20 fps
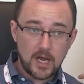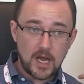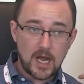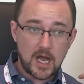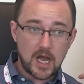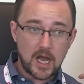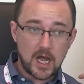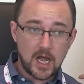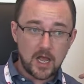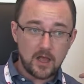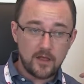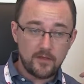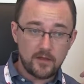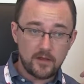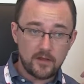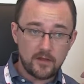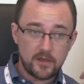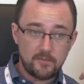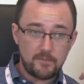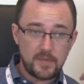
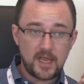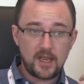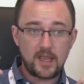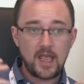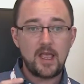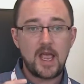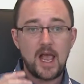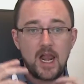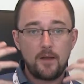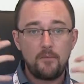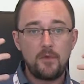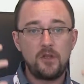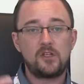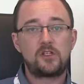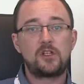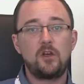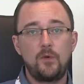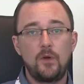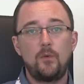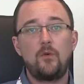the big
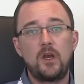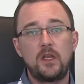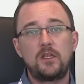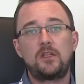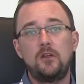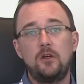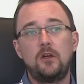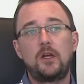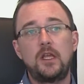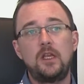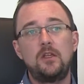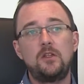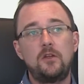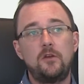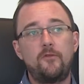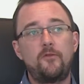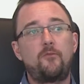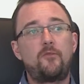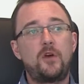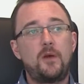elements that we wanted to look
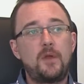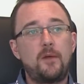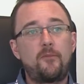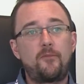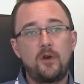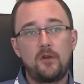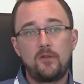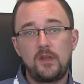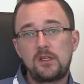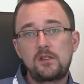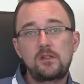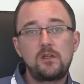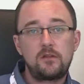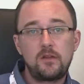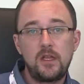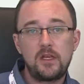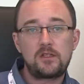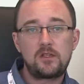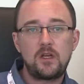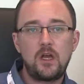into for Premiere Pro
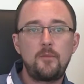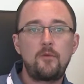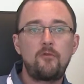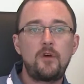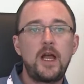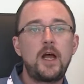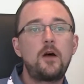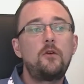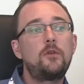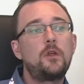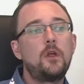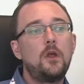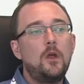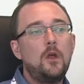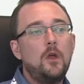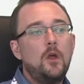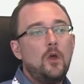this time around